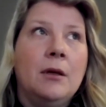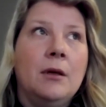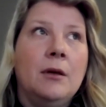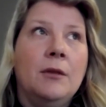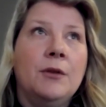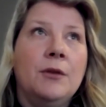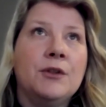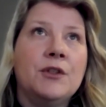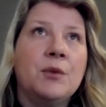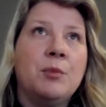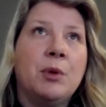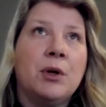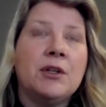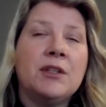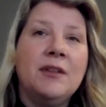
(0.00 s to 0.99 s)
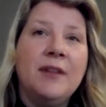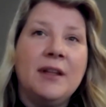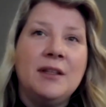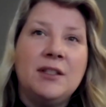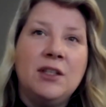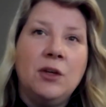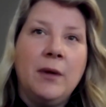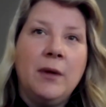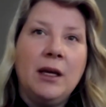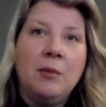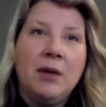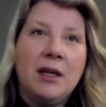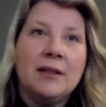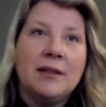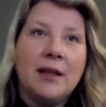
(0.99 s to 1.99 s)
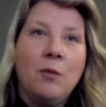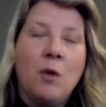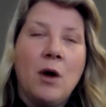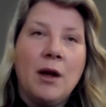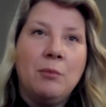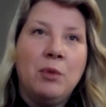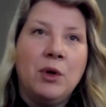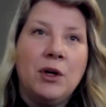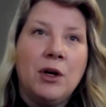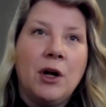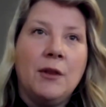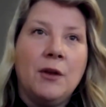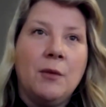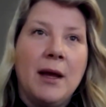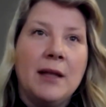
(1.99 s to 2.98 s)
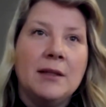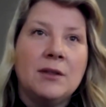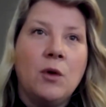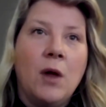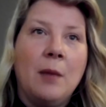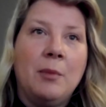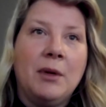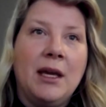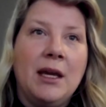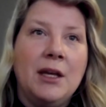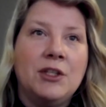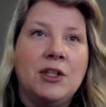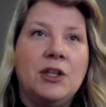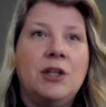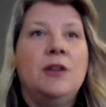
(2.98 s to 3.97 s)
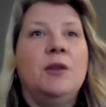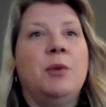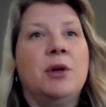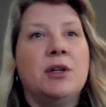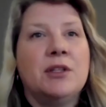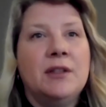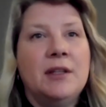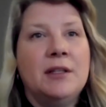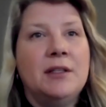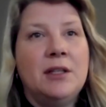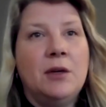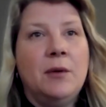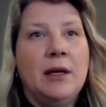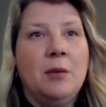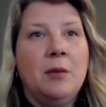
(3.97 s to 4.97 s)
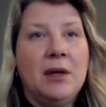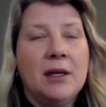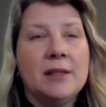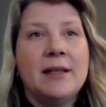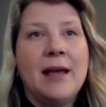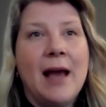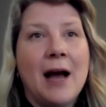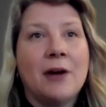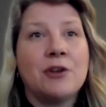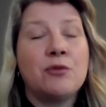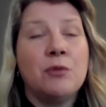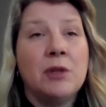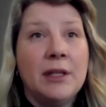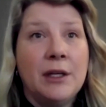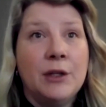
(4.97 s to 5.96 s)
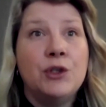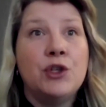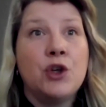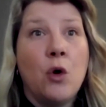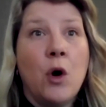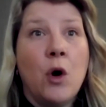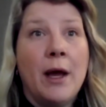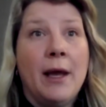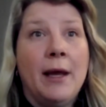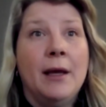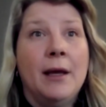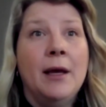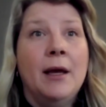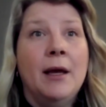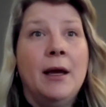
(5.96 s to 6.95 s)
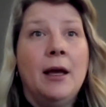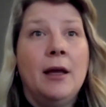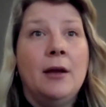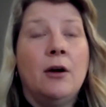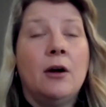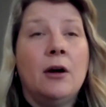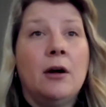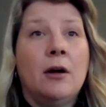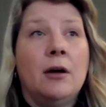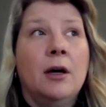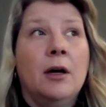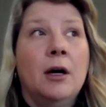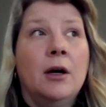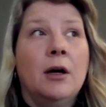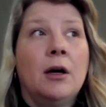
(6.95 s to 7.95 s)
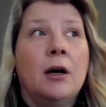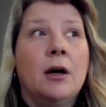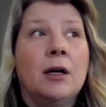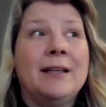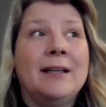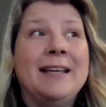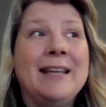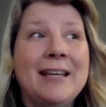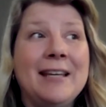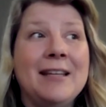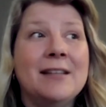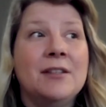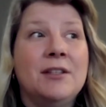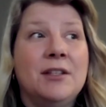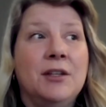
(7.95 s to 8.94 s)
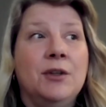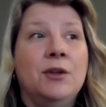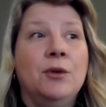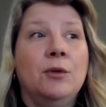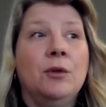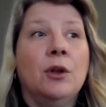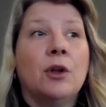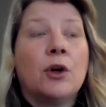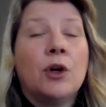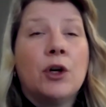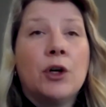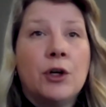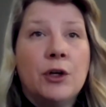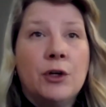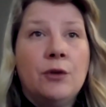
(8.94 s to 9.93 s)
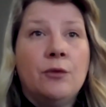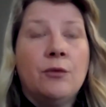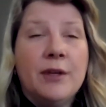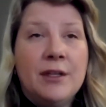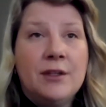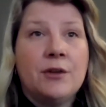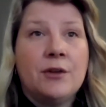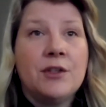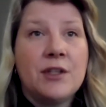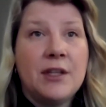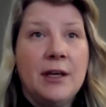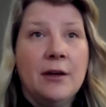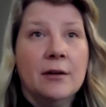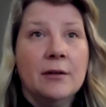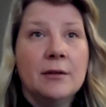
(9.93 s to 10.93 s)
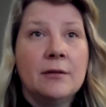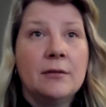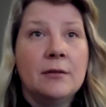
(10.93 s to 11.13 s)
there's the person that's doing it because they want to put it on their med school application, and the person that's doing it because they actually enjoy and are keen to learn research skills.